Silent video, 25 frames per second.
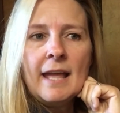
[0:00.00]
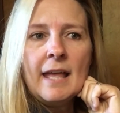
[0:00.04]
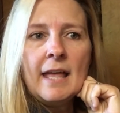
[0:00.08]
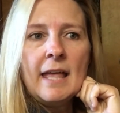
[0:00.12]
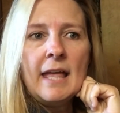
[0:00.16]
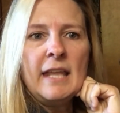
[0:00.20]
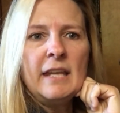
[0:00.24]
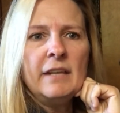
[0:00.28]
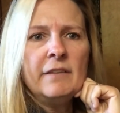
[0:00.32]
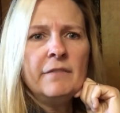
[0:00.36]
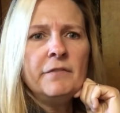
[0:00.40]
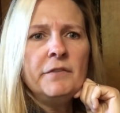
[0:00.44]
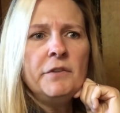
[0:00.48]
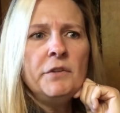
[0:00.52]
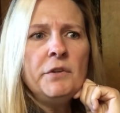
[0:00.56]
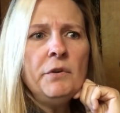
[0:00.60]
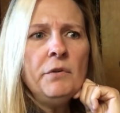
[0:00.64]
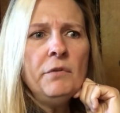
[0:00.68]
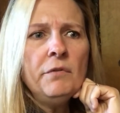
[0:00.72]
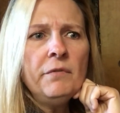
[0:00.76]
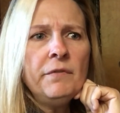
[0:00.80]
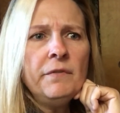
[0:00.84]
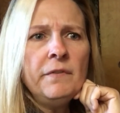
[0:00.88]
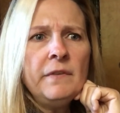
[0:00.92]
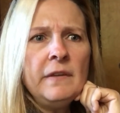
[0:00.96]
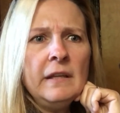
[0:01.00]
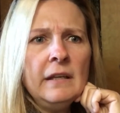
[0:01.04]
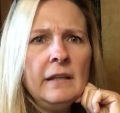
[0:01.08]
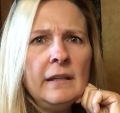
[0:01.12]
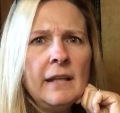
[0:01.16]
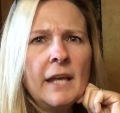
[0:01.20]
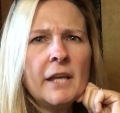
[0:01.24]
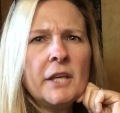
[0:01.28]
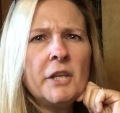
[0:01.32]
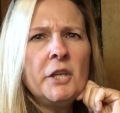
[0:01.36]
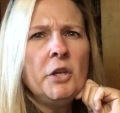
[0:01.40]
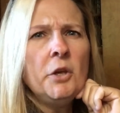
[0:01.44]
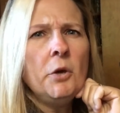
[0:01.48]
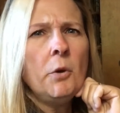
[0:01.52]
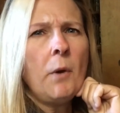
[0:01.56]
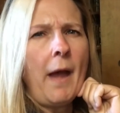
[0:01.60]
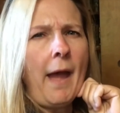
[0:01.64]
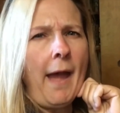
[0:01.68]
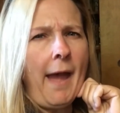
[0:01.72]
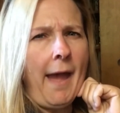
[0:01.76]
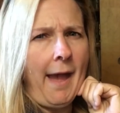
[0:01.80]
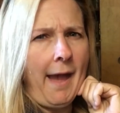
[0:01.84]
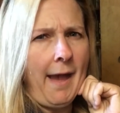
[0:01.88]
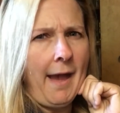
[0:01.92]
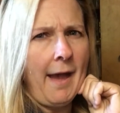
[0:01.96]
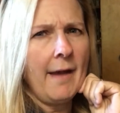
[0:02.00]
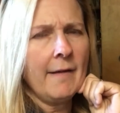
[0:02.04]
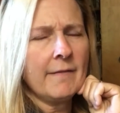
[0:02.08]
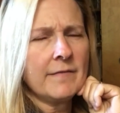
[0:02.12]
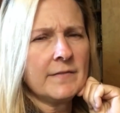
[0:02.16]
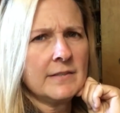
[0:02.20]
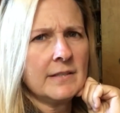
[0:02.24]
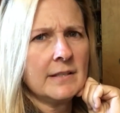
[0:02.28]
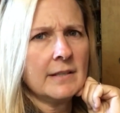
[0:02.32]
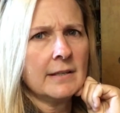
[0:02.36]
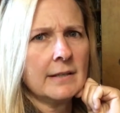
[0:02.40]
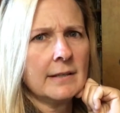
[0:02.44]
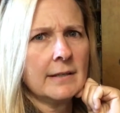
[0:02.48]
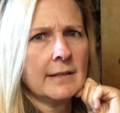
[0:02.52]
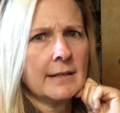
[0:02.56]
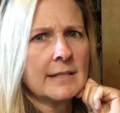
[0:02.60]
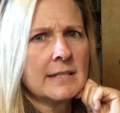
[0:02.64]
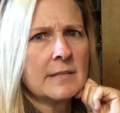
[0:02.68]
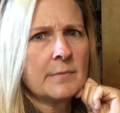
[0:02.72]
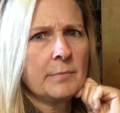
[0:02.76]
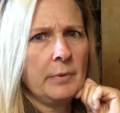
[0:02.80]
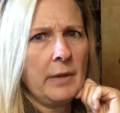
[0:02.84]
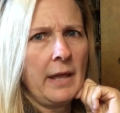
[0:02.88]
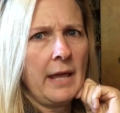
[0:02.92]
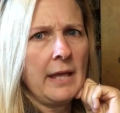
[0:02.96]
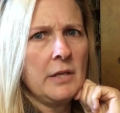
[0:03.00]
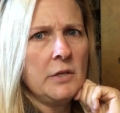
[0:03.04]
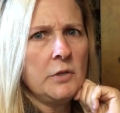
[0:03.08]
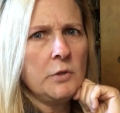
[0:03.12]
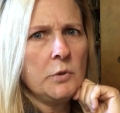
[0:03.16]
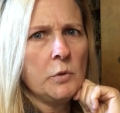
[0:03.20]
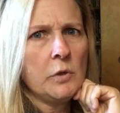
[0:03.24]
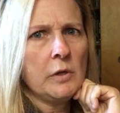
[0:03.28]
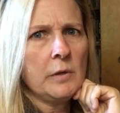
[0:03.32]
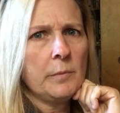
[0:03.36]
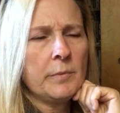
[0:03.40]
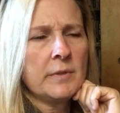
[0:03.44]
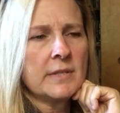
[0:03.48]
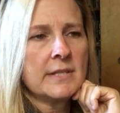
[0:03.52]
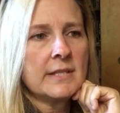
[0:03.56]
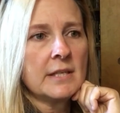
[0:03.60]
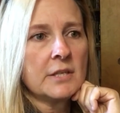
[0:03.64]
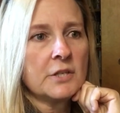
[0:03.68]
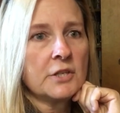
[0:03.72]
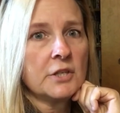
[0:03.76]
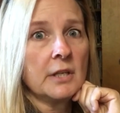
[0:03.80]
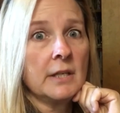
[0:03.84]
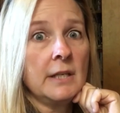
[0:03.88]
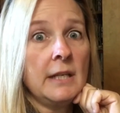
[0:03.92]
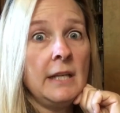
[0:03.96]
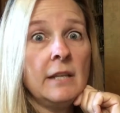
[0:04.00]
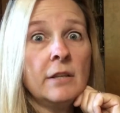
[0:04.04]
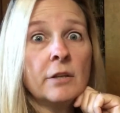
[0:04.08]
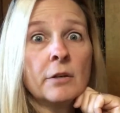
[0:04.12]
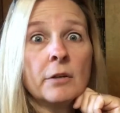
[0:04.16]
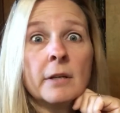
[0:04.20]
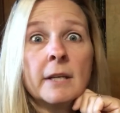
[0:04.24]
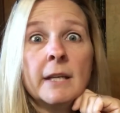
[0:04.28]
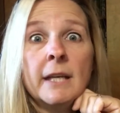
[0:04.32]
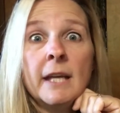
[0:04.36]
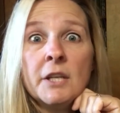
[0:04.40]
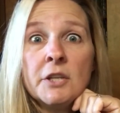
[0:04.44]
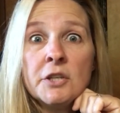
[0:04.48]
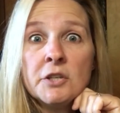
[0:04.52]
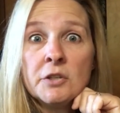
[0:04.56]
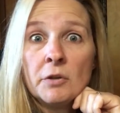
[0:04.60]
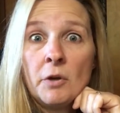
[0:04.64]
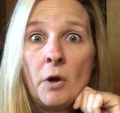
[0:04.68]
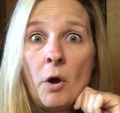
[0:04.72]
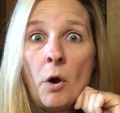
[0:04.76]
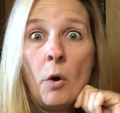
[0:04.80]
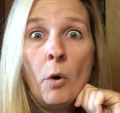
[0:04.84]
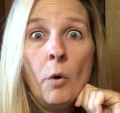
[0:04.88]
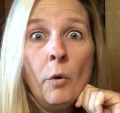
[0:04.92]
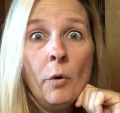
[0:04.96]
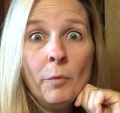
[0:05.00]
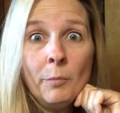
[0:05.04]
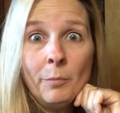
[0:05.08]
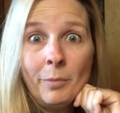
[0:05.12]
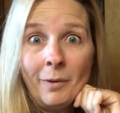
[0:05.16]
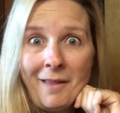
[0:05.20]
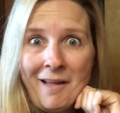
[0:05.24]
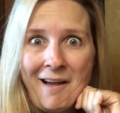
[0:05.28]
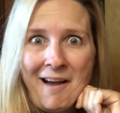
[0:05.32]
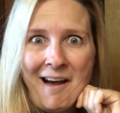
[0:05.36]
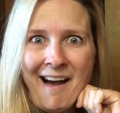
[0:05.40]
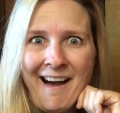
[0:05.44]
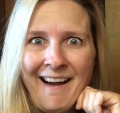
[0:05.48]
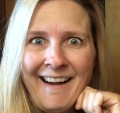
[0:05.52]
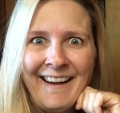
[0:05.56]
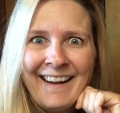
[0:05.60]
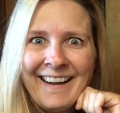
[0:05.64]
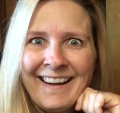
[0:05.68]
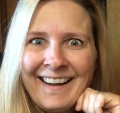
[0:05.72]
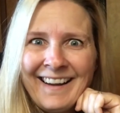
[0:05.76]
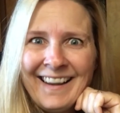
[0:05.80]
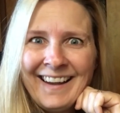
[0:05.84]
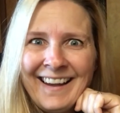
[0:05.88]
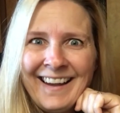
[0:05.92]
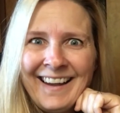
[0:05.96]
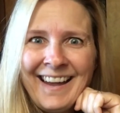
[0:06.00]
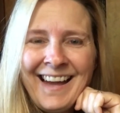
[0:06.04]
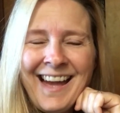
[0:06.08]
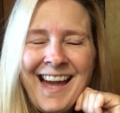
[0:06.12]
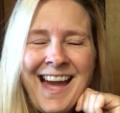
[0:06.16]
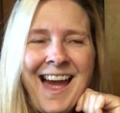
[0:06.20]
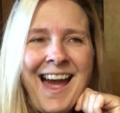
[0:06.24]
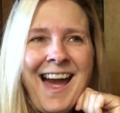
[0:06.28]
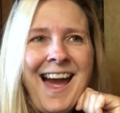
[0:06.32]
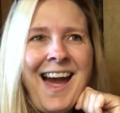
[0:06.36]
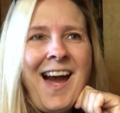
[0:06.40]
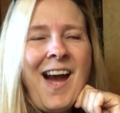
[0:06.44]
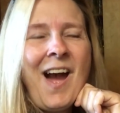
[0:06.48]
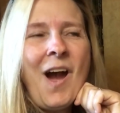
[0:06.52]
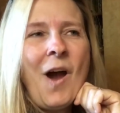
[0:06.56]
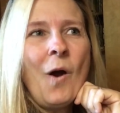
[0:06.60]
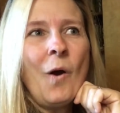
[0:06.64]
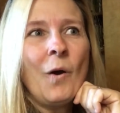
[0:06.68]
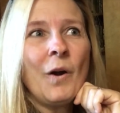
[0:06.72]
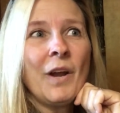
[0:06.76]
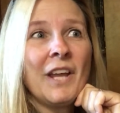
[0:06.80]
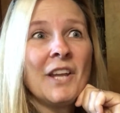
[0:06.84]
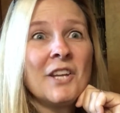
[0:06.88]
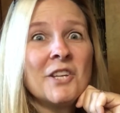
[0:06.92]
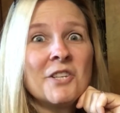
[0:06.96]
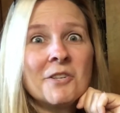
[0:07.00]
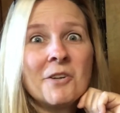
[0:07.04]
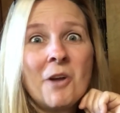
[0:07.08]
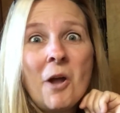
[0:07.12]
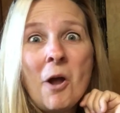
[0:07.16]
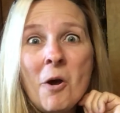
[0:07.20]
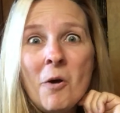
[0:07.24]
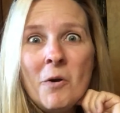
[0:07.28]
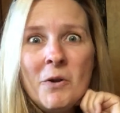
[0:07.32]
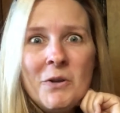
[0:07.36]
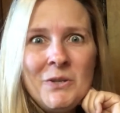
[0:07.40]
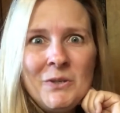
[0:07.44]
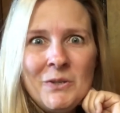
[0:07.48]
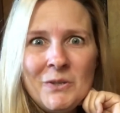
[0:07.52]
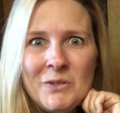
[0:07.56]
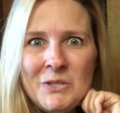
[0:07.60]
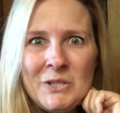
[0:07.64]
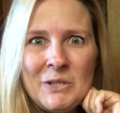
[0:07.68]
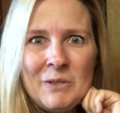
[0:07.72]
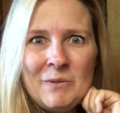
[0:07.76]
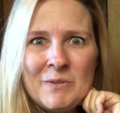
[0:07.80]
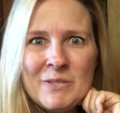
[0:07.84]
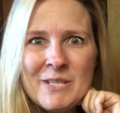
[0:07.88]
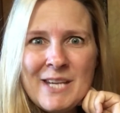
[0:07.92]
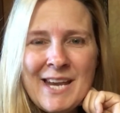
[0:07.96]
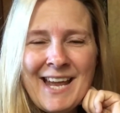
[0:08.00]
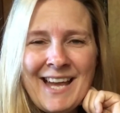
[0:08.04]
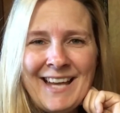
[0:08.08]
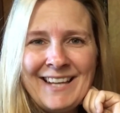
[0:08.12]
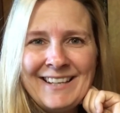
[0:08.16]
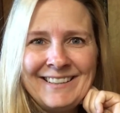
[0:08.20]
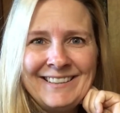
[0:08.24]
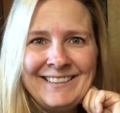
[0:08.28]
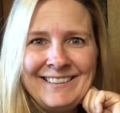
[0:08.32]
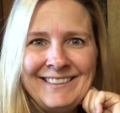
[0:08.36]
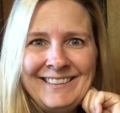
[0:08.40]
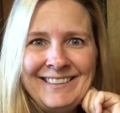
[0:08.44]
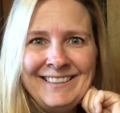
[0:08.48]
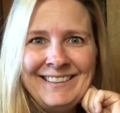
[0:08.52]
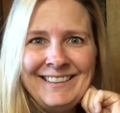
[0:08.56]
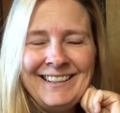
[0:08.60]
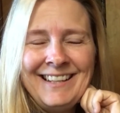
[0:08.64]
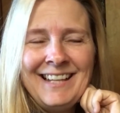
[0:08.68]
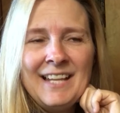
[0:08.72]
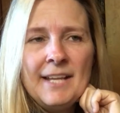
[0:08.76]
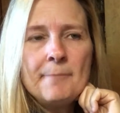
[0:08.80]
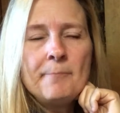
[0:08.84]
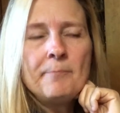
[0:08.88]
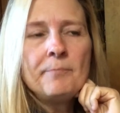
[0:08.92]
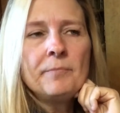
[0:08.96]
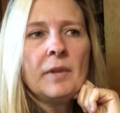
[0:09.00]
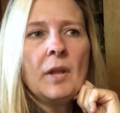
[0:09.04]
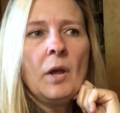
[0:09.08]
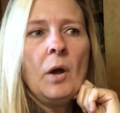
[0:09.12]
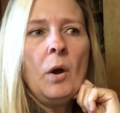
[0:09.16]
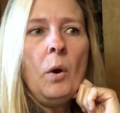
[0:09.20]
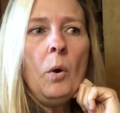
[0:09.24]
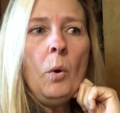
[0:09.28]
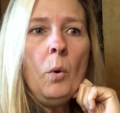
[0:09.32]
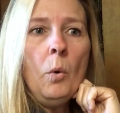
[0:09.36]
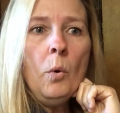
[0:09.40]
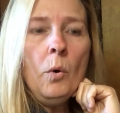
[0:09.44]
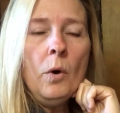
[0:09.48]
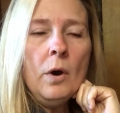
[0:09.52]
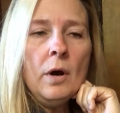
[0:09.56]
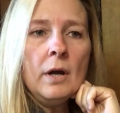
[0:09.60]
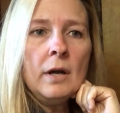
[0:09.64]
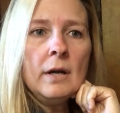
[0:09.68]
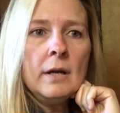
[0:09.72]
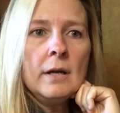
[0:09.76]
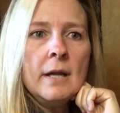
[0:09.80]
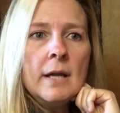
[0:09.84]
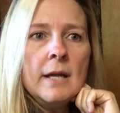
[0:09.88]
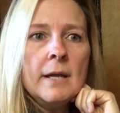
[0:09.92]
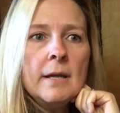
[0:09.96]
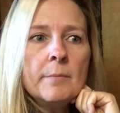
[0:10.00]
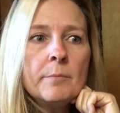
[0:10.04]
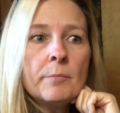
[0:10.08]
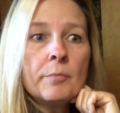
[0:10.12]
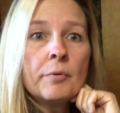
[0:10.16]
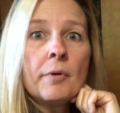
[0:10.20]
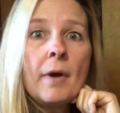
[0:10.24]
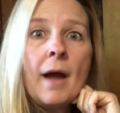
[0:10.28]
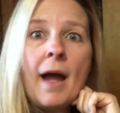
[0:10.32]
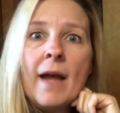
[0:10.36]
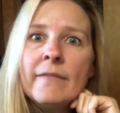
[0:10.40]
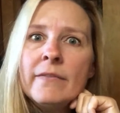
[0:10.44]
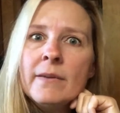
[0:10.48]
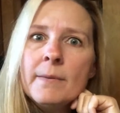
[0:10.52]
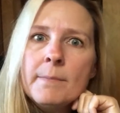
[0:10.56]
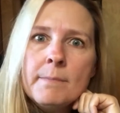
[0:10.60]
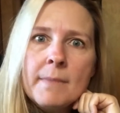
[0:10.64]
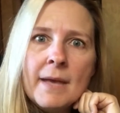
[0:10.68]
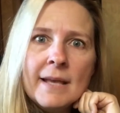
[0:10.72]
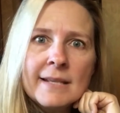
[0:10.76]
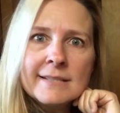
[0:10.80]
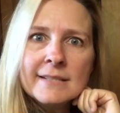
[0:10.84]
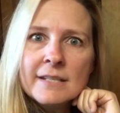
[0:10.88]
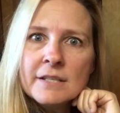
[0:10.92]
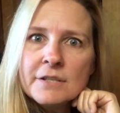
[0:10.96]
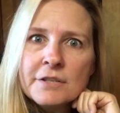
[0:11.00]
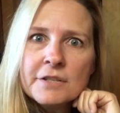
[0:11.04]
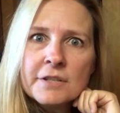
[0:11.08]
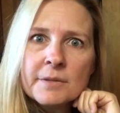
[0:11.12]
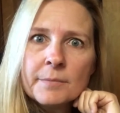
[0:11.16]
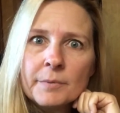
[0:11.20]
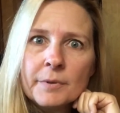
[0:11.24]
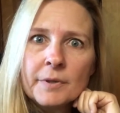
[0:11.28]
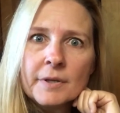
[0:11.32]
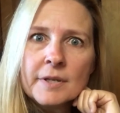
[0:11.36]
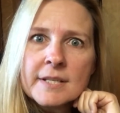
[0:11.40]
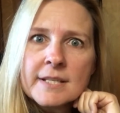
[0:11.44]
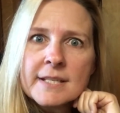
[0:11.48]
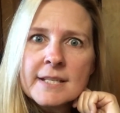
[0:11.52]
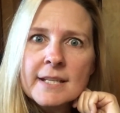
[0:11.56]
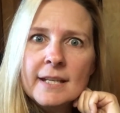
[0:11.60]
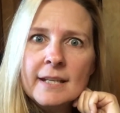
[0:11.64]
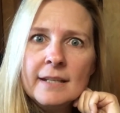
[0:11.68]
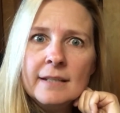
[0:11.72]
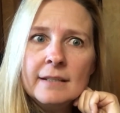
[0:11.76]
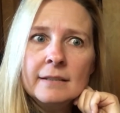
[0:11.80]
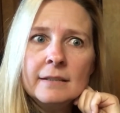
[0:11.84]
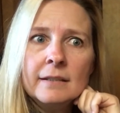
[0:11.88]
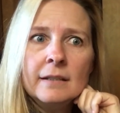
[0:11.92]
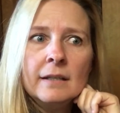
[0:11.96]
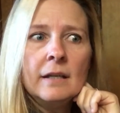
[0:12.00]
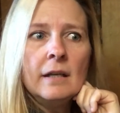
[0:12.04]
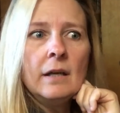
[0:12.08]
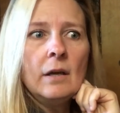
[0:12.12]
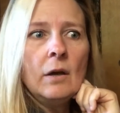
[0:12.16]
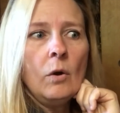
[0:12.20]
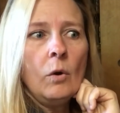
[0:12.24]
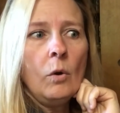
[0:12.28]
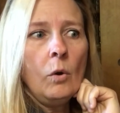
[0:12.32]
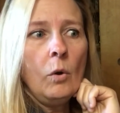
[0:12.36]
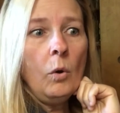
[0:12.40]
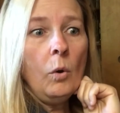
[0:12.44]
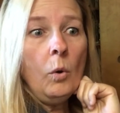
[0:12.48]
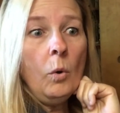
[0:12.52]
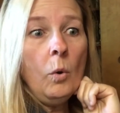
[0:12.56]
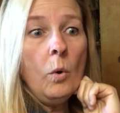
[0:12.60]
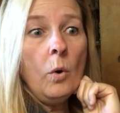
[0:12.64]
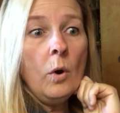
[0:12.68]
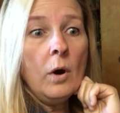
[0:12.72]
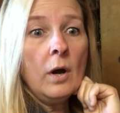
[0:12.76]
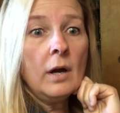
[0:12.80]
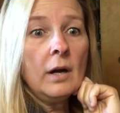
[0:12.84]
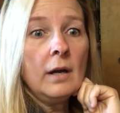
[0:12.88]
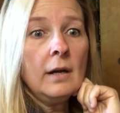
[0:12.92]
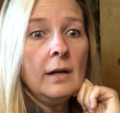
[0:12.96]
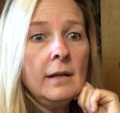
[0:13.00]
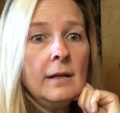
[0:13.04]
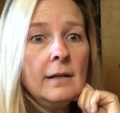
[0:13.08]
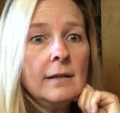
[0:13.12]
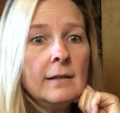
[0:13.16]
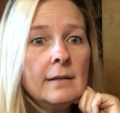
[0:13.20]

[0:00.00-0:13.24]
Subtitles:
And if you feel like you have to explain your position, either get your own blog or get your own YouTube channel or private message the person or